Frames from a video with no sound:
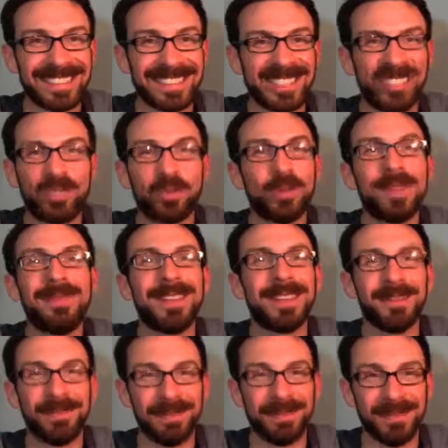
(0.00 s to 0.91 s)

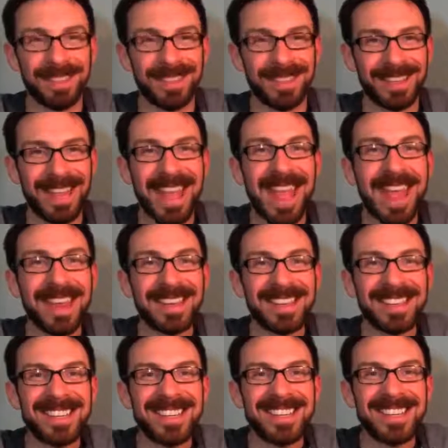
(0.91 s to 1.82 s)
Screaming them.
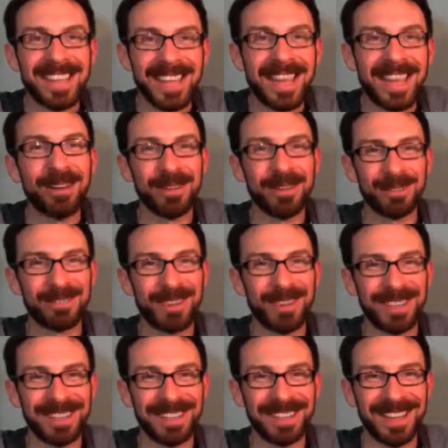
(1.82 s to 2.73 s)

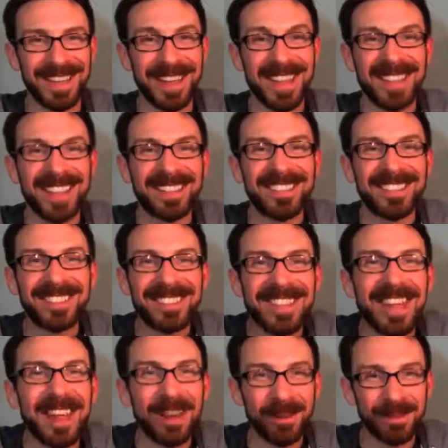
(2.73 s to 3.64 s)
Terrifying. That's
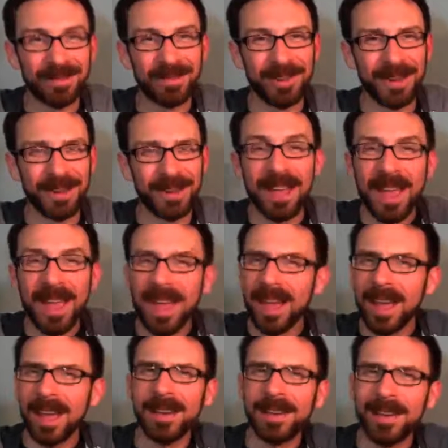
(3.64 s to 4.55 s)
terrifying.
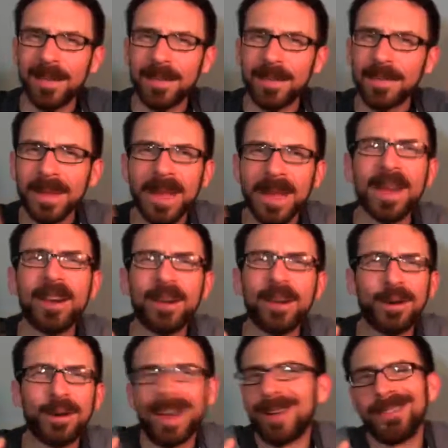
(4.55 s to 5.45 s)
And I don't
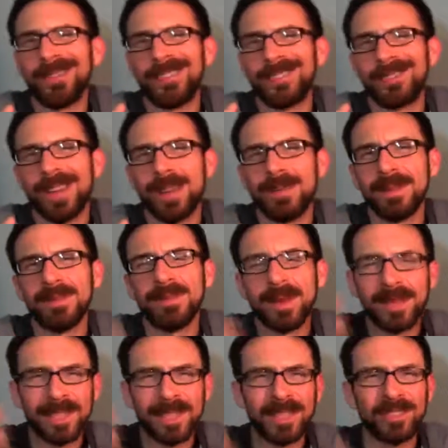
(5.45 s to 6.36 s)
know, I would describe him,
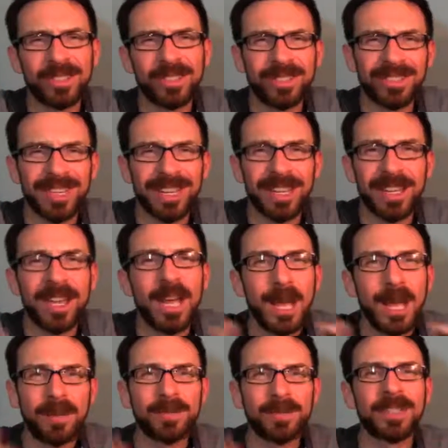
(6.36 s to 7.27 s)
but let's just say
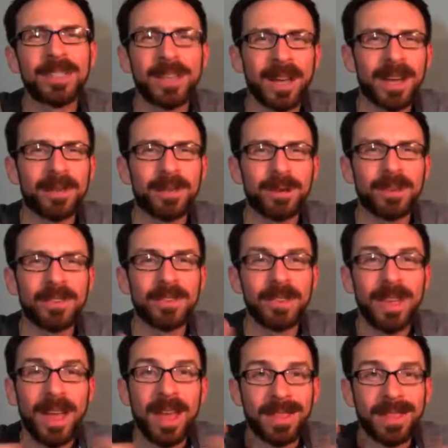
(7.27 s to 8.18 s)
he was the kind of
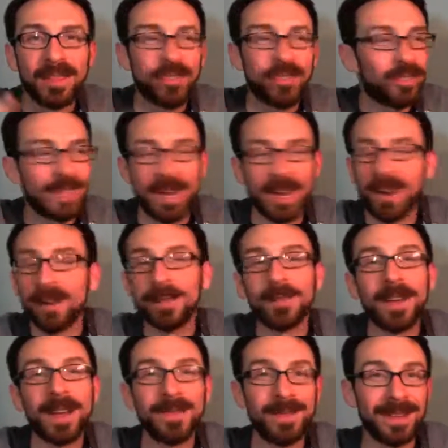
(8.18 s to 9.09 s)
person that just
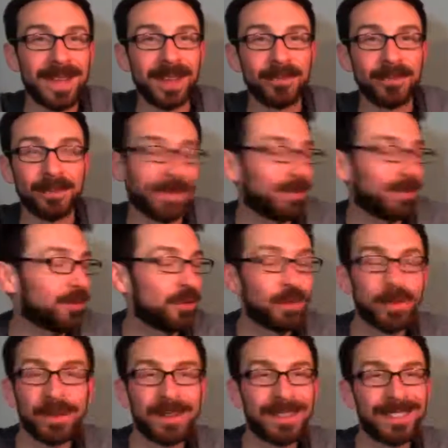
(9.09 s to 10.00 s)
terrified me naturally.
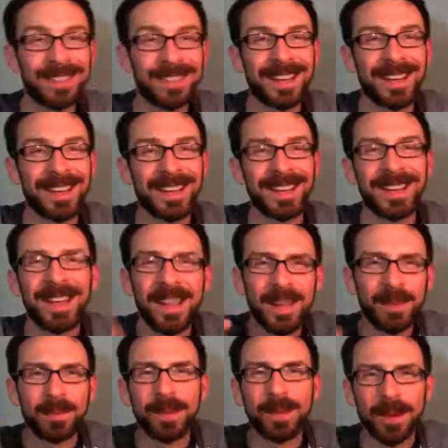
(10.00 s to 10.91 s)
Super nice guy,
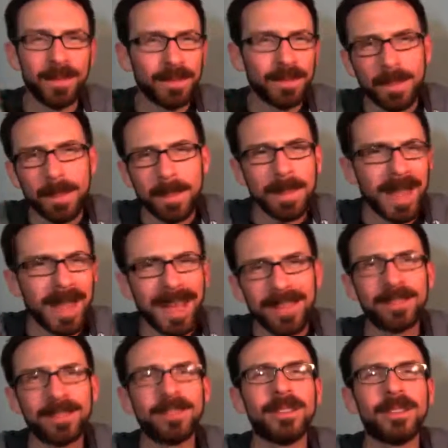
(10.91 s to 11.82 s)
but
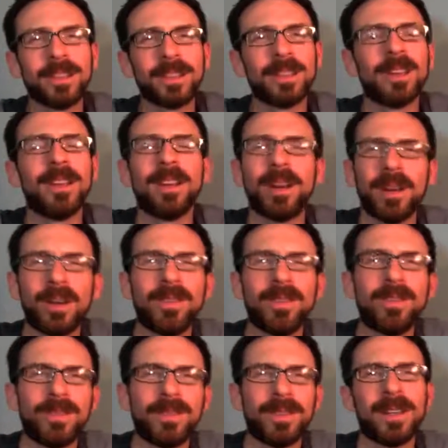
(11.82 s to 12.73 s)
had the look
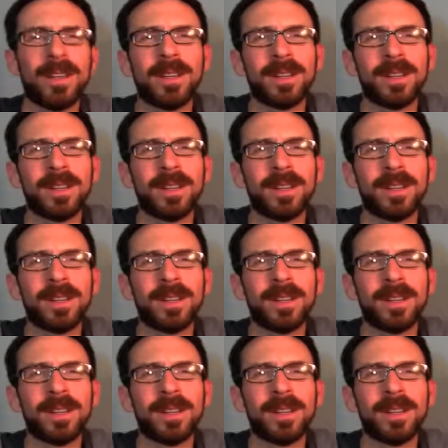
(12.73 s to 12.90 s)
of